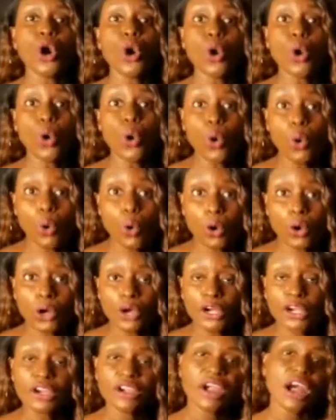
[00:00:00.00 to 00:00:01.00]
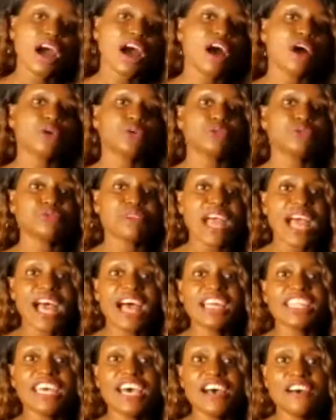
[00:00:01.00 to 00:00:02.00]
or a
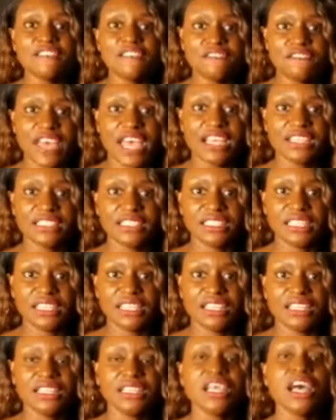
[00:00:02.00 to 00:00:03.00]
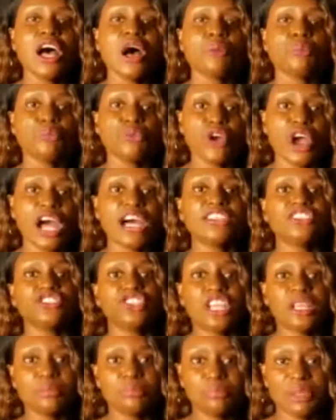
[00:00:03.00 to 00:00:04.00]
RAD affected
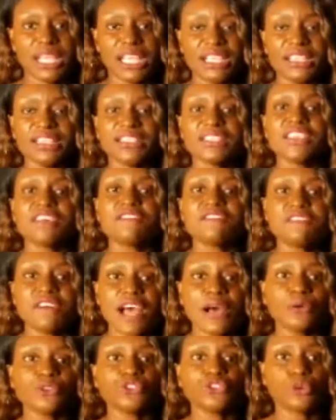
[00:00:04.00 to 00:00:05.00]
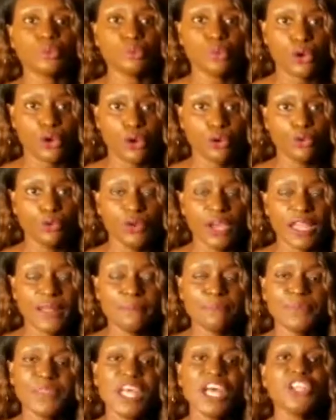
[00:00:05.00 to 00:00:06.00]
project-based voucher program.